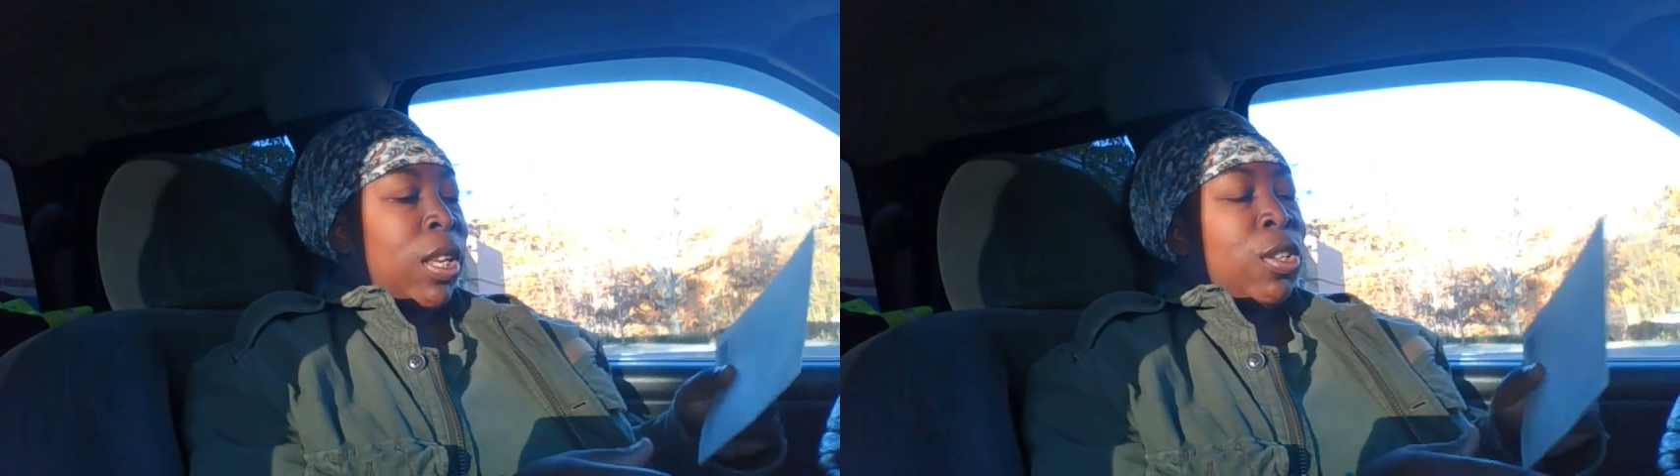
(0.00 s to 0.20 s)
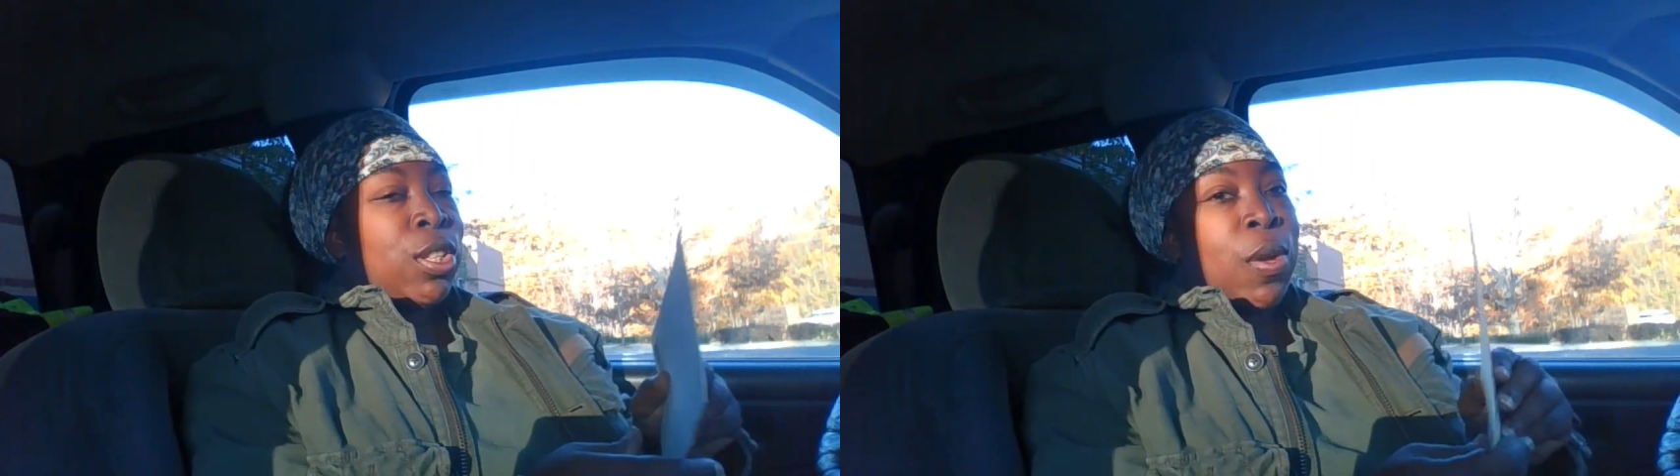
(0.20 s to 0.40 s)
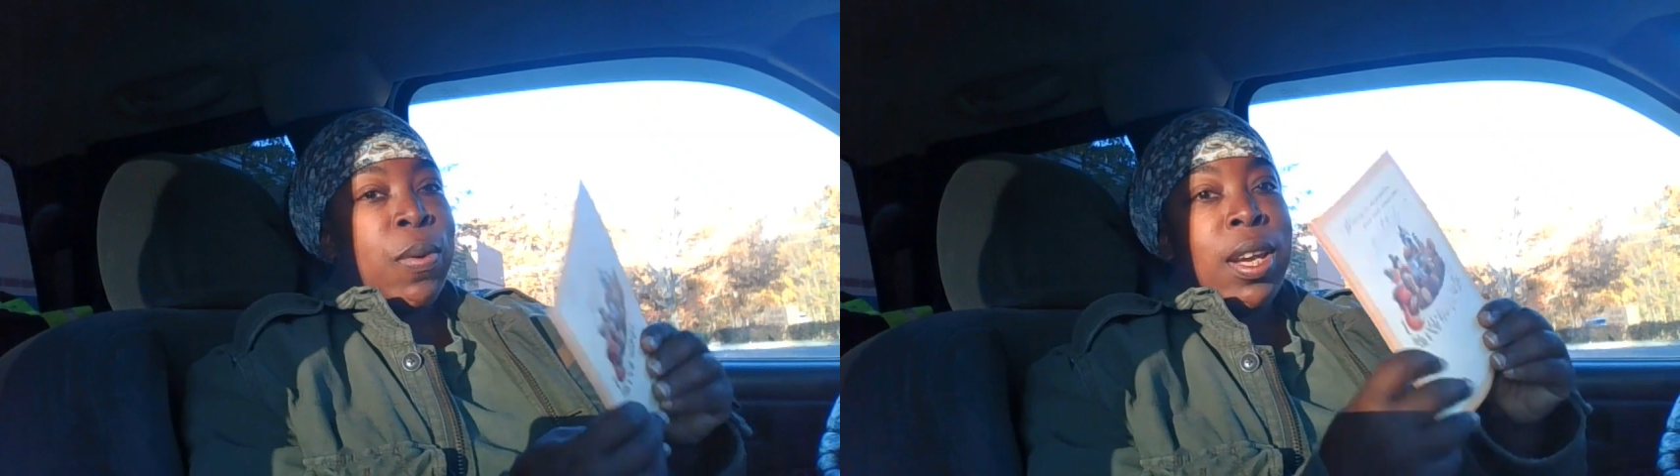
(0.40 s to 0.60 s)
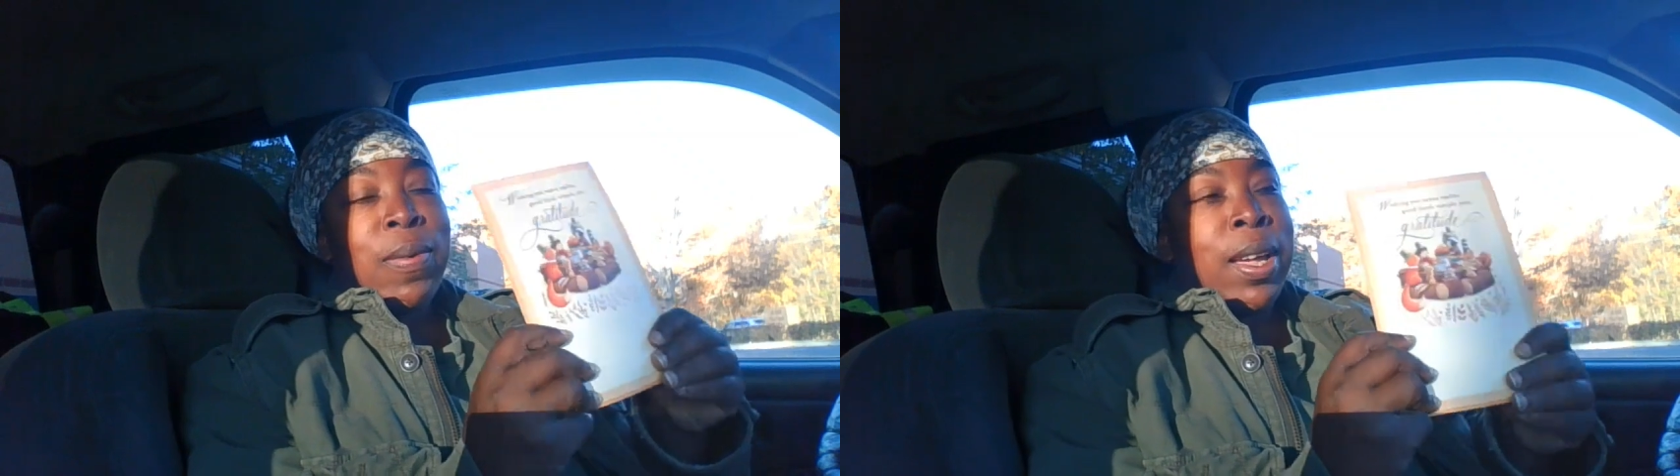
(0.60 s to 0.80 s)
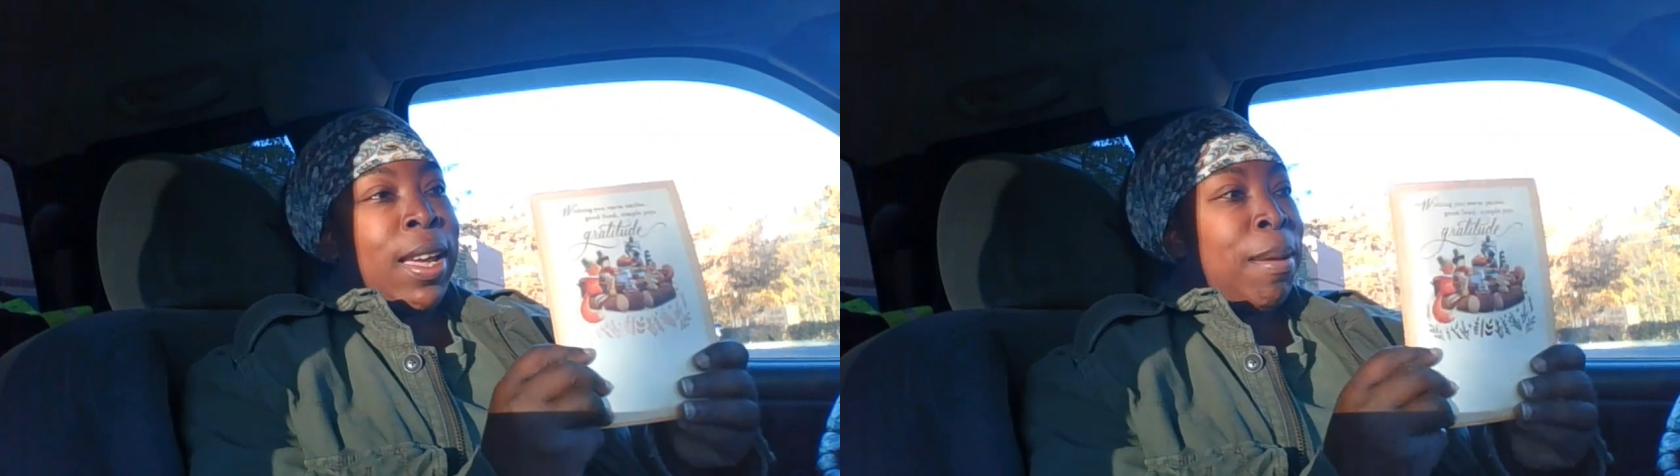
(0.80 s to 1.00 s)
So
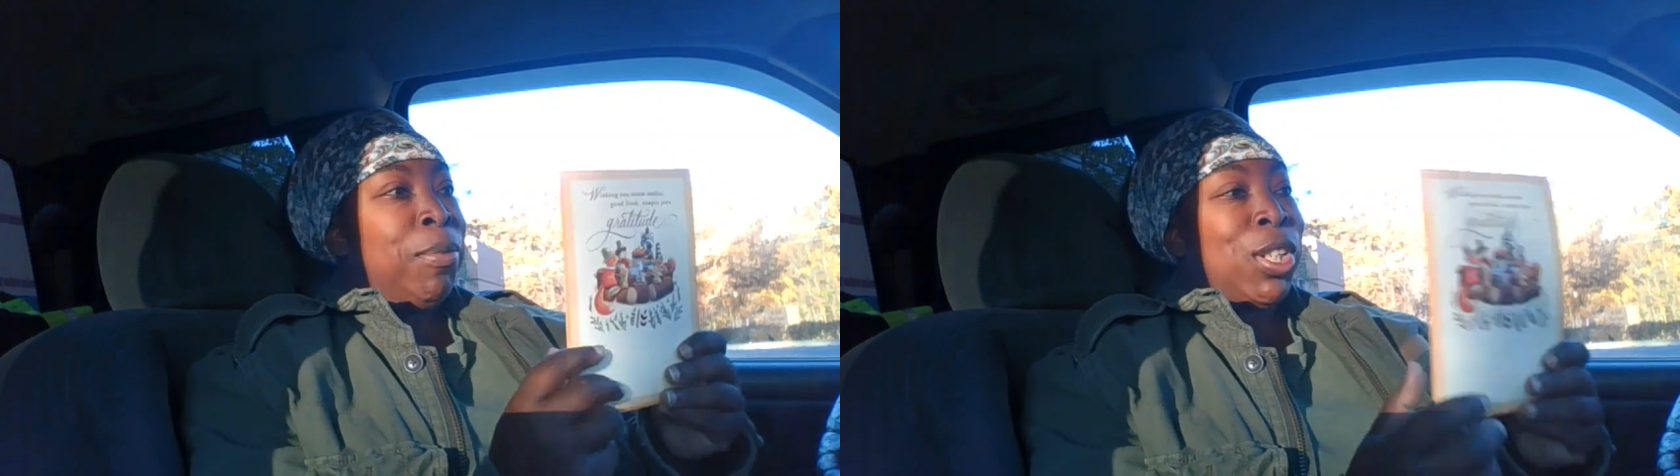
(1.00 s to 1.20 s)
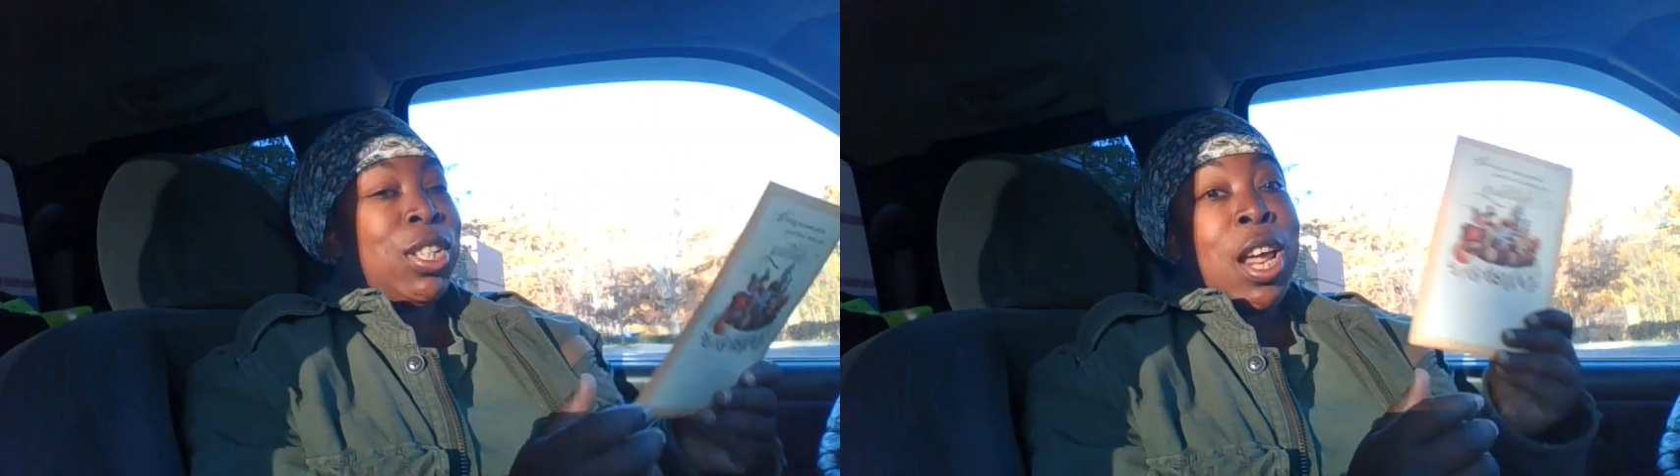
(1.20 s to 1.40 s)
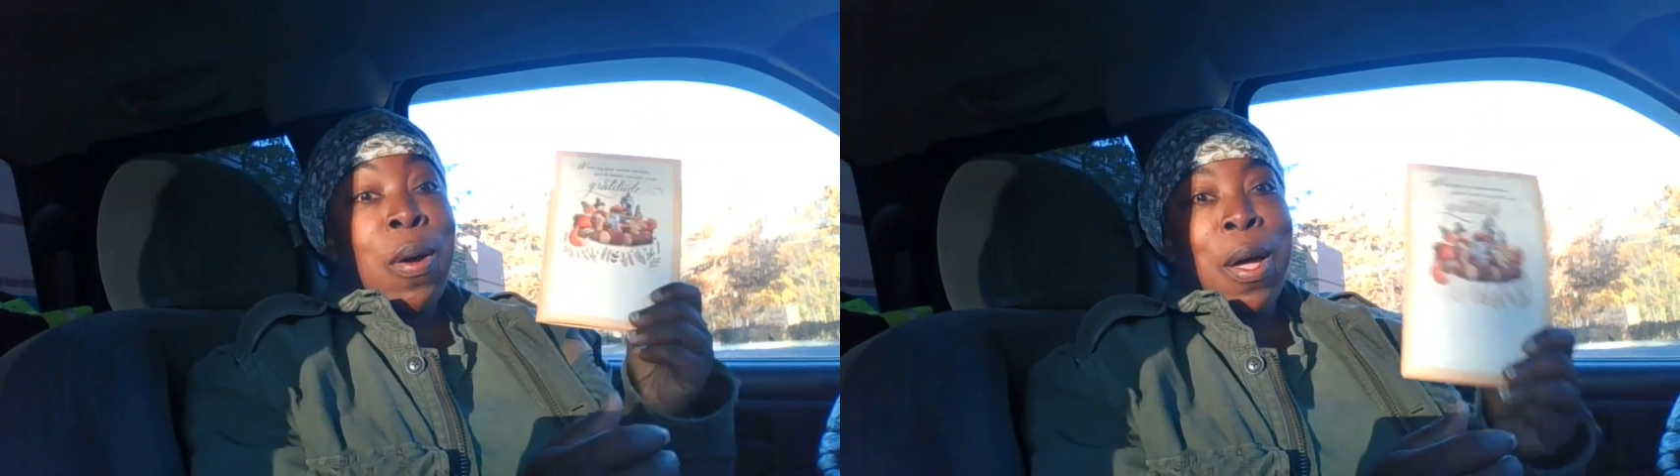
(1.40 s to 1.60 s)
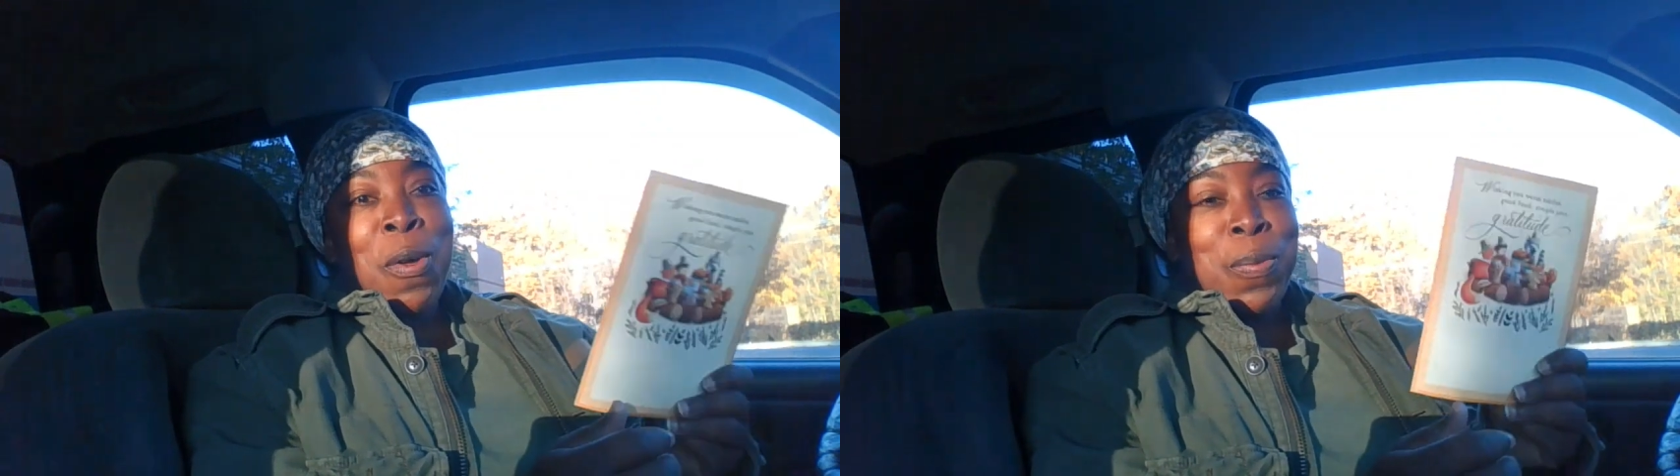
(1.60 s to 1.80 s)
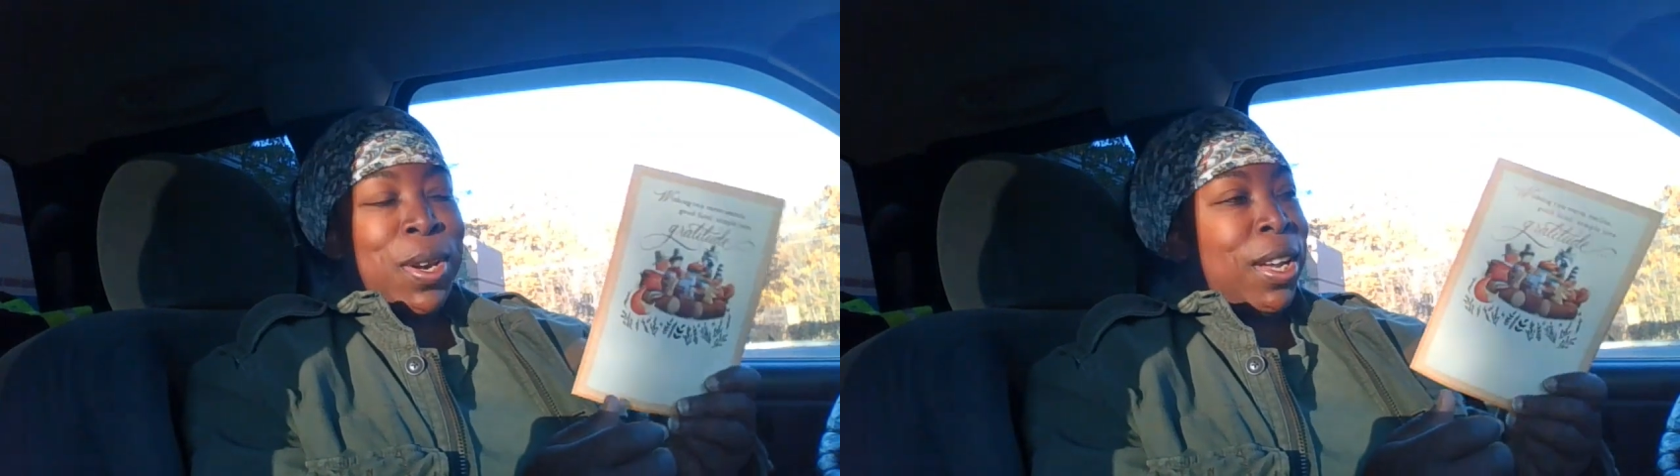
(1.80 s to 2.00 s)
anyway, I'm just now
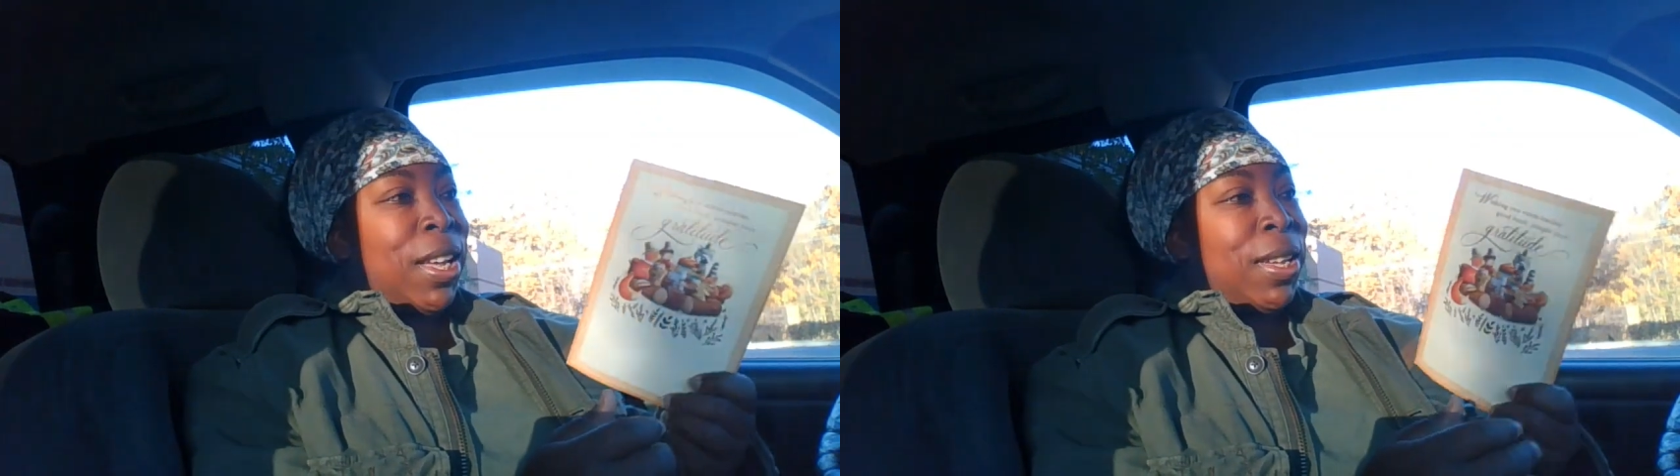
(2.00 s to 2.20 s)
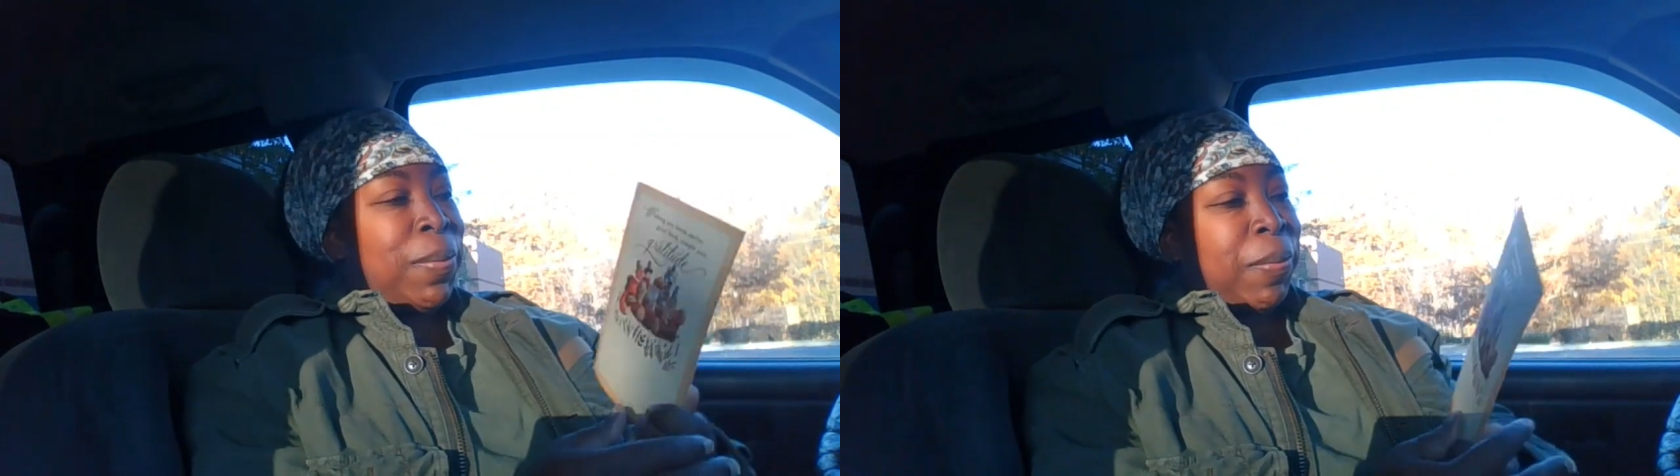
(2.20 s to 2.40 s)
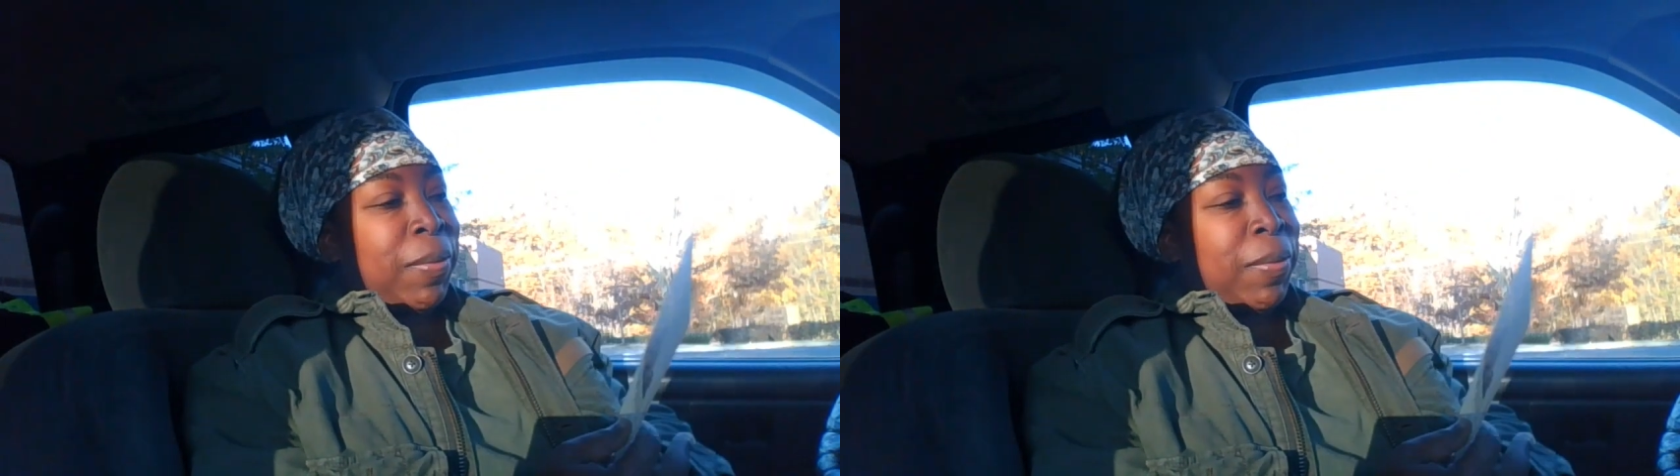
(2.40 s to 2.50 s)
opening it,